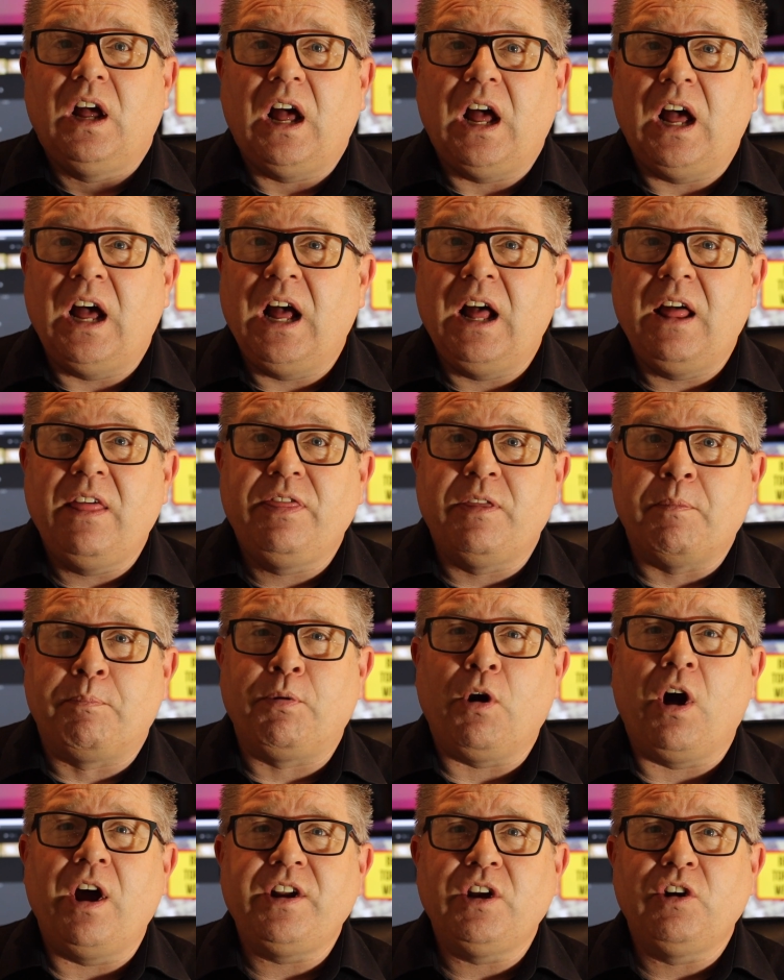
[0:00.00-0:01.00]
the
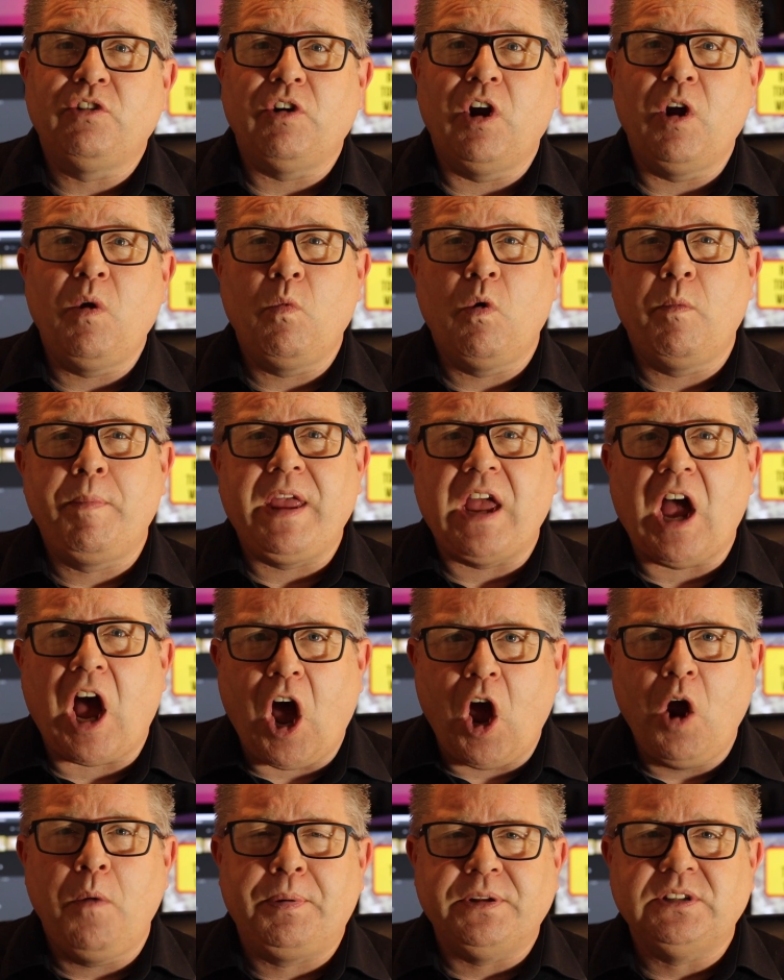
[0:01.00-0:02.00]
bride and groom will be
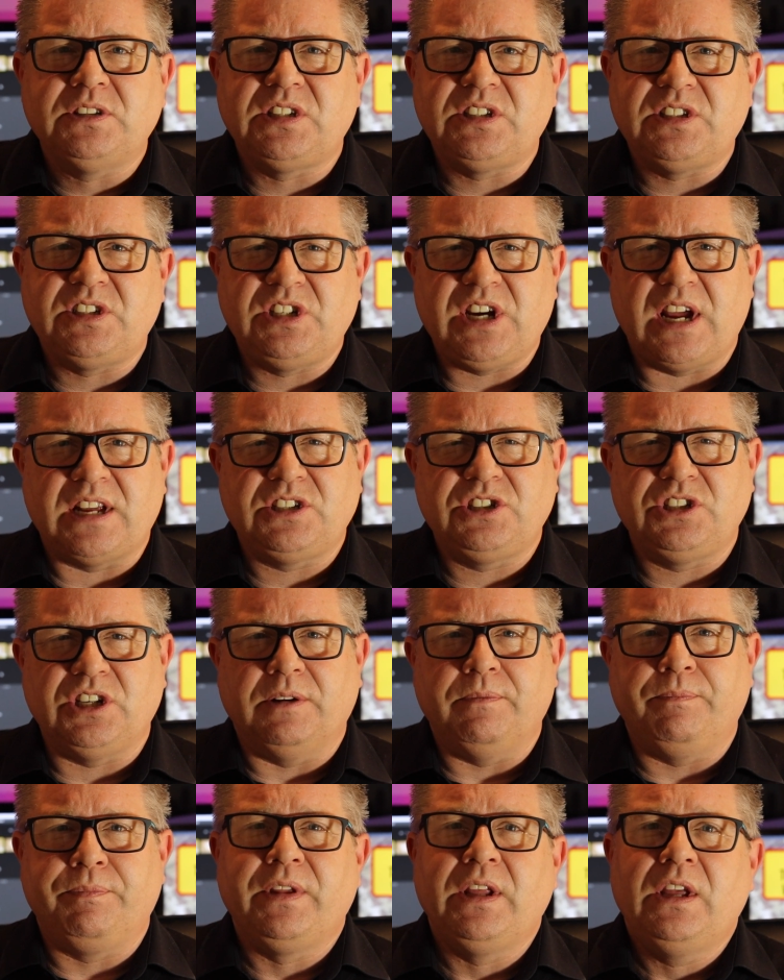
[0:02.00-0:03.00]
open to
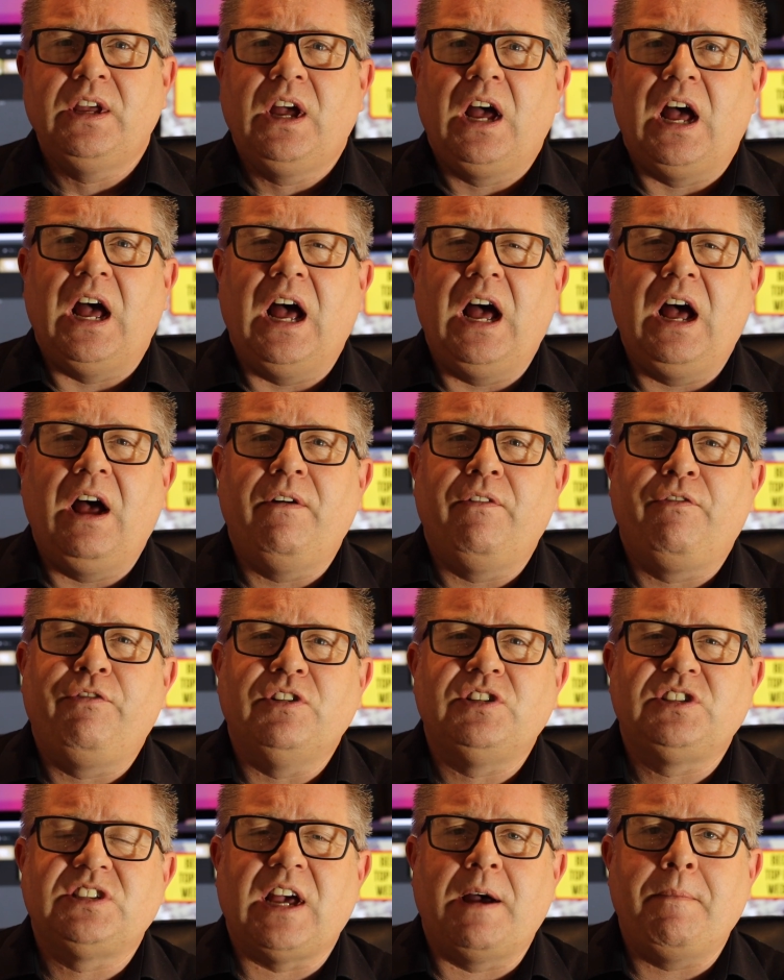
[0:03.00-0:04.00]
suggestion
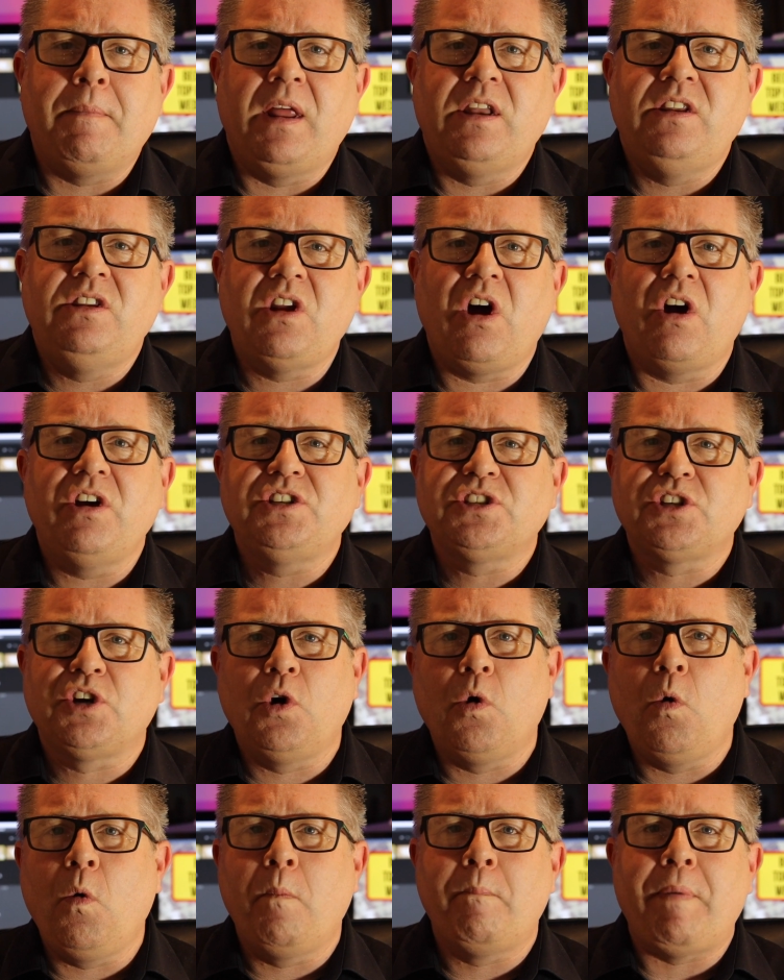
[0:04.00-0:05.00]
for some nice
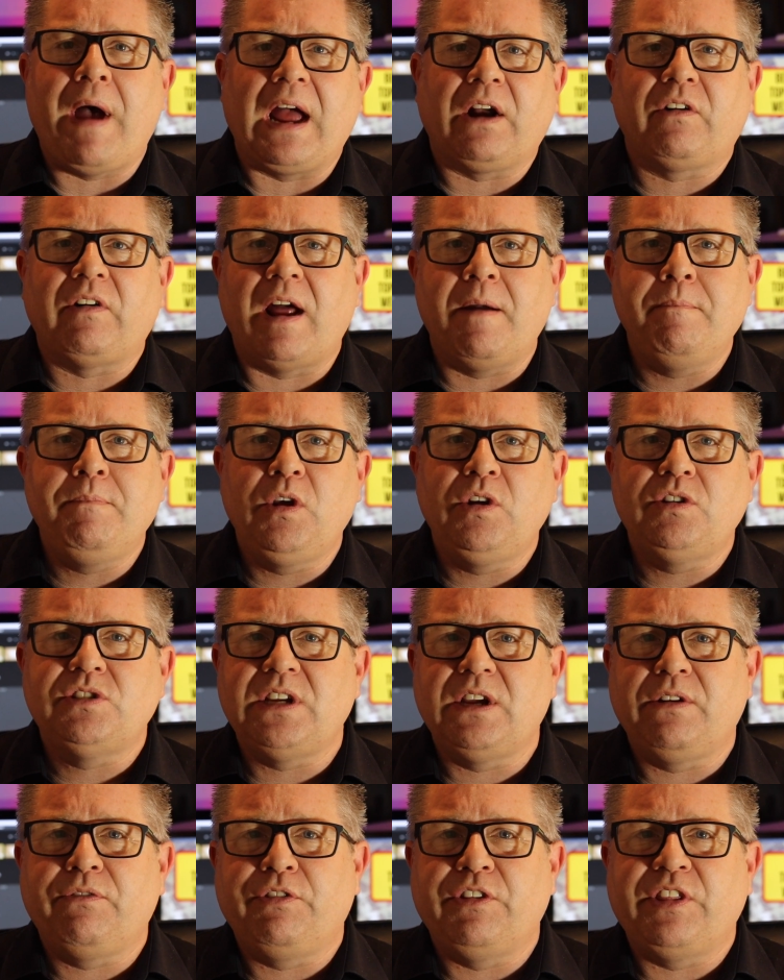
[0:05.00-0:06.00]
cool background
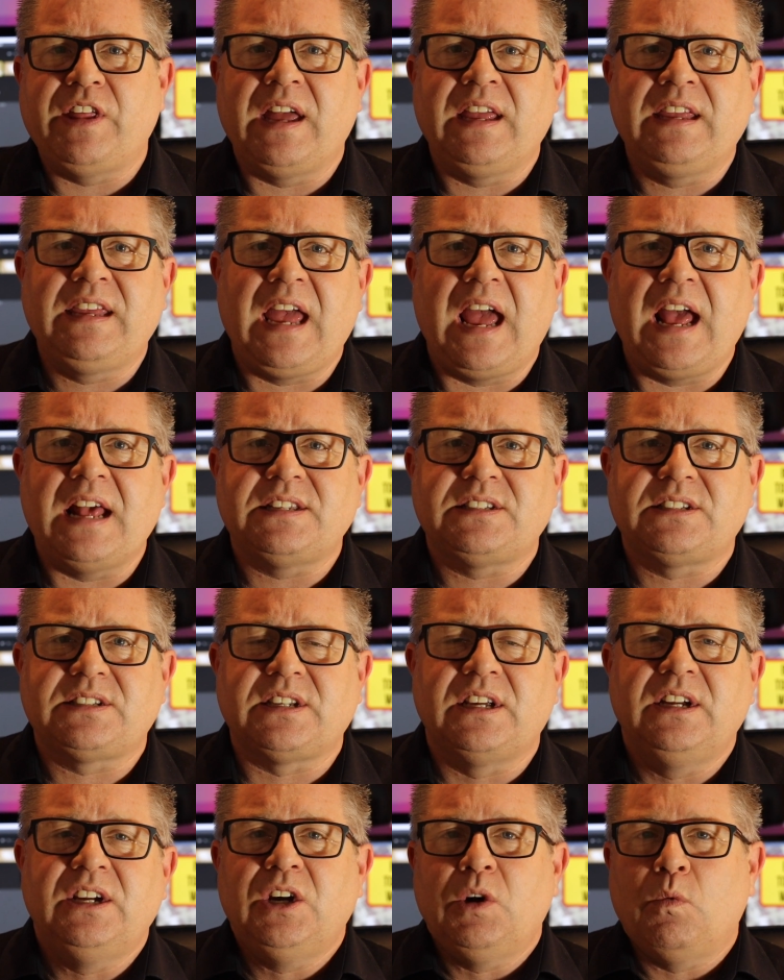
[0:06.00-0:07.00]
music for their
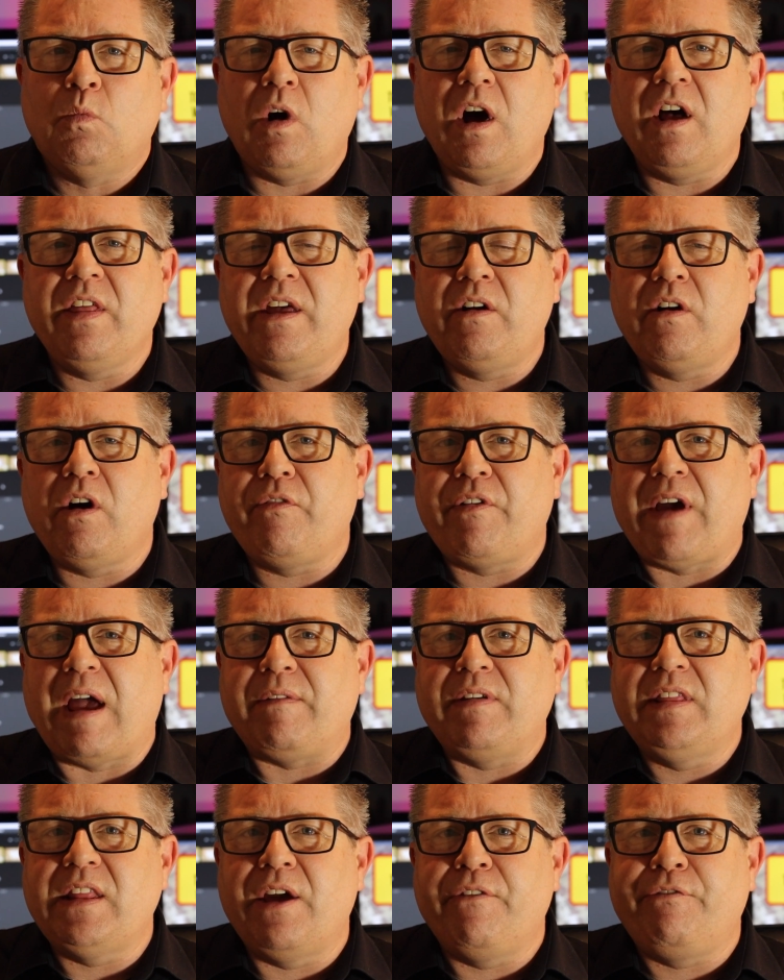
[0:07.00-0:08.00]
guests while they're off
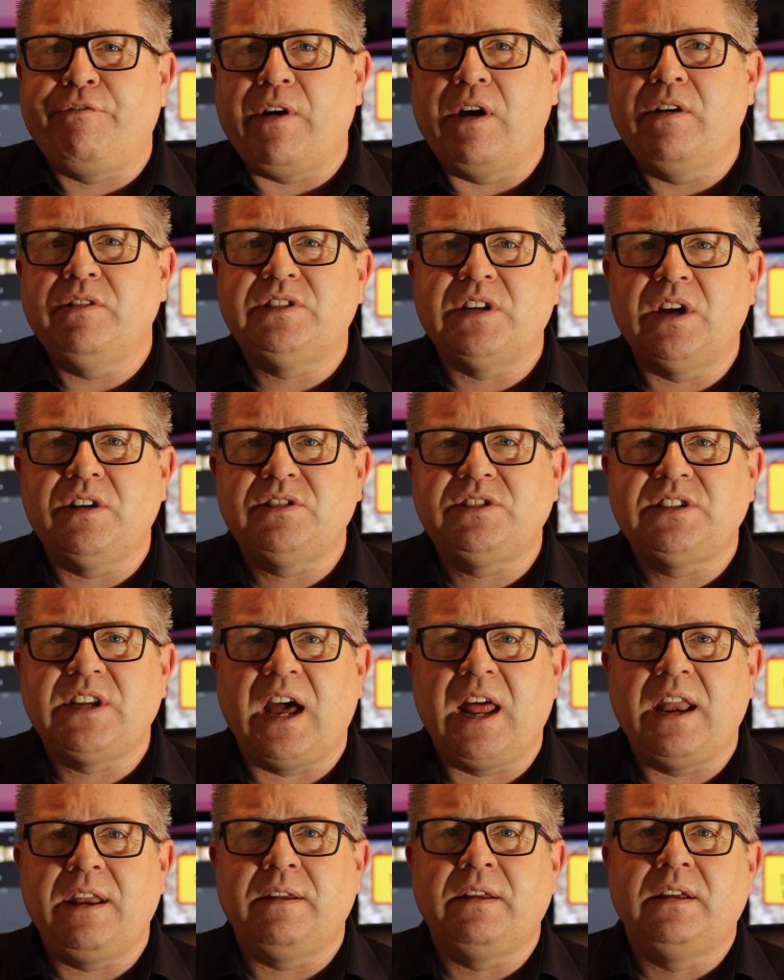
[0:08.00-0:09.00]
having their photos
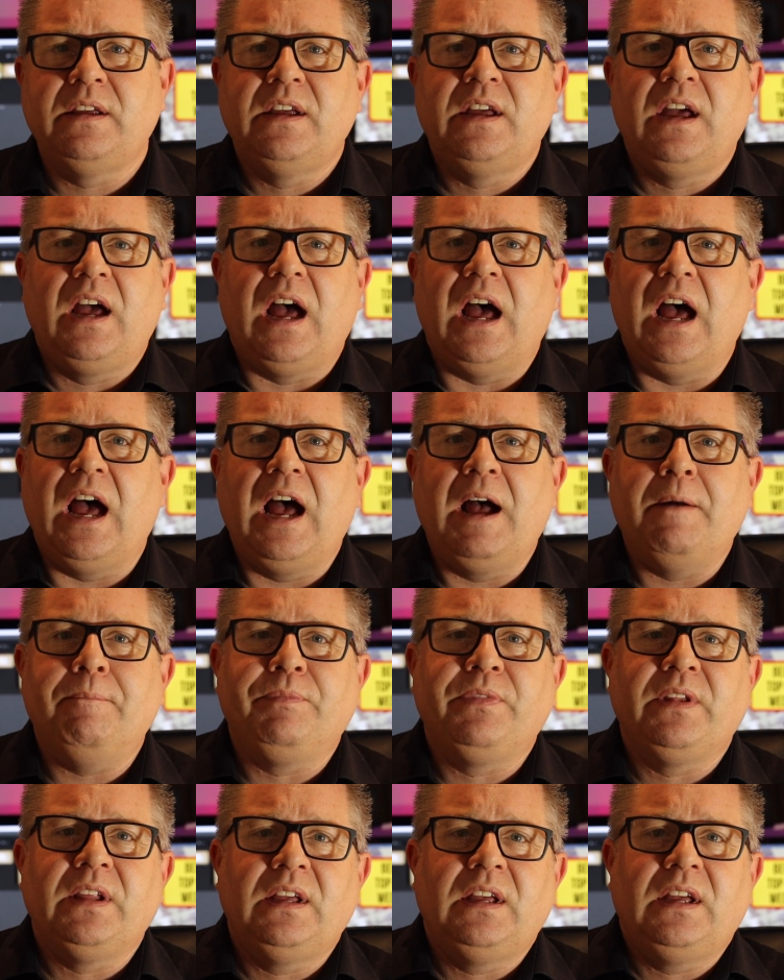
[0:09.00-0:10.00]
done. And